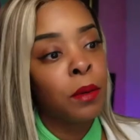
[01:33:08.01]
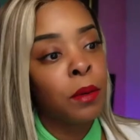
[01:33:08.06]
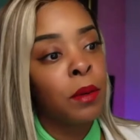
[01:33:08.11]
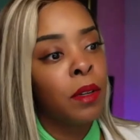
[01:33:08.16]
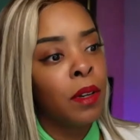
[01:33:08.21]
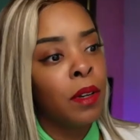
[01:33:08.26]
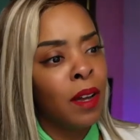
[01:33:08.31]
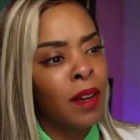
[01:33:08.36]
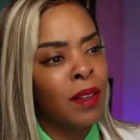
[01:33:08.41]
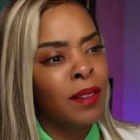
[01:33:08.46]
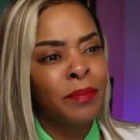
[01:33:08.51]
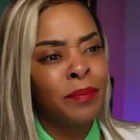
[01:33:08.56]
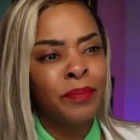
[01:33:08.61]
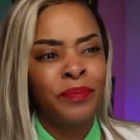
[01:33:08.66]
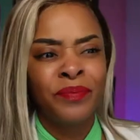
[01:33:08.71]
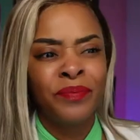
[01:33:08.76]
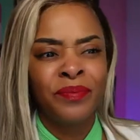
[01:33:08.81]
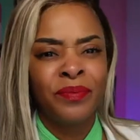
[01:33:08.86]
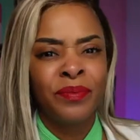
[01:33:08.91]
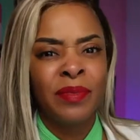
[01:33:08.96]
You know,
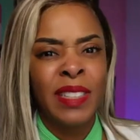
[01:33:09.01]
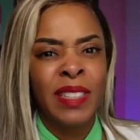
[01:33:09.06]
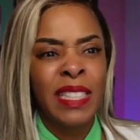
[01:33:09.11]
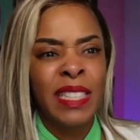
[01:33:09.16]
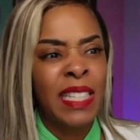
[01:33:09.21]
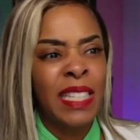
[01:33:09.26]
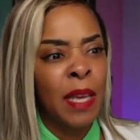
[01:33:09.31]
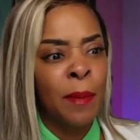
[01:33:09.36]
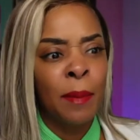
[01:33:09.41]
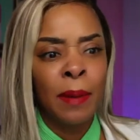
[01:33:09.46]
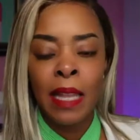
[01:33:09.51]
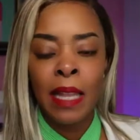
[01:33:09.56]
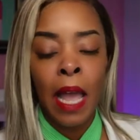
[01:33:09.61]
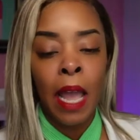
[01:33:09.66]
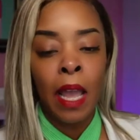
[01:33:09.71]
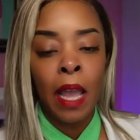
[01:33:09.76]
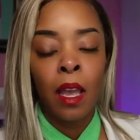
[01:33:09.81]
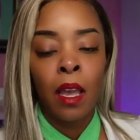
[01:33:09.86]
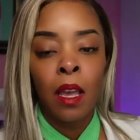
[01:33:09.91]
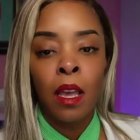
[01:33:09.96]
let's keep it
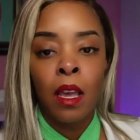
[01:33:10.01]
light.